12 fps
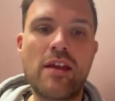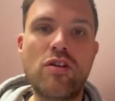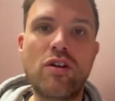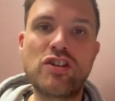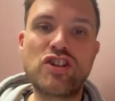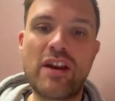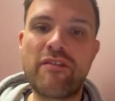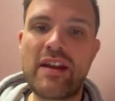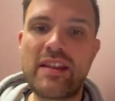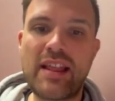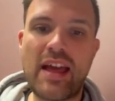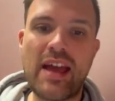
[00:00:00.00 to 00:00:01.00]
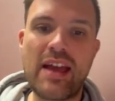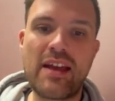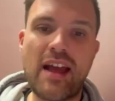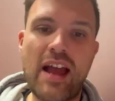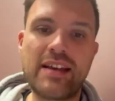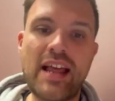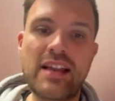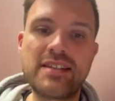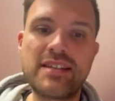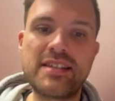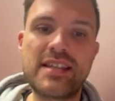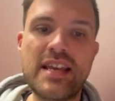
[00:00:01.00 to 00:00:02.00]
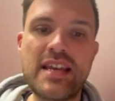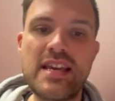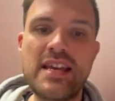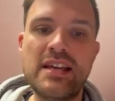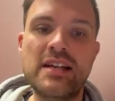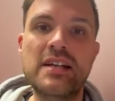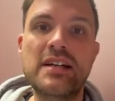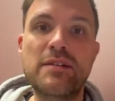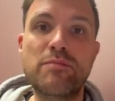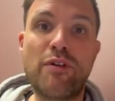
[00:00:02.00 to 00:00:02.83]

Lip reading: You can generate their identity,